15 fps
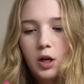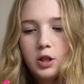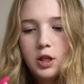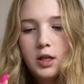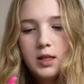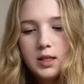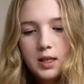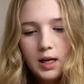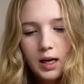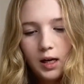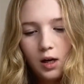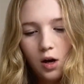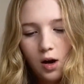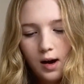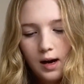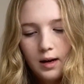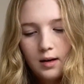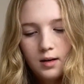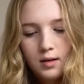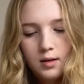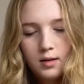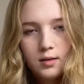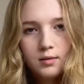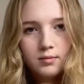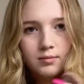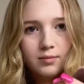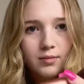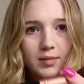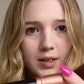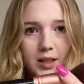is that I got.
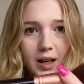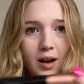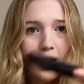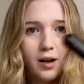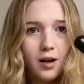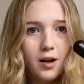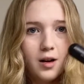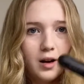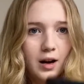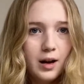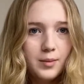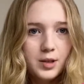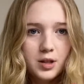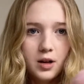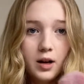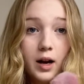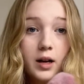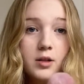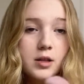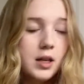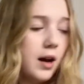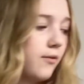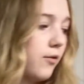It's like I got it on Amazon. I use that for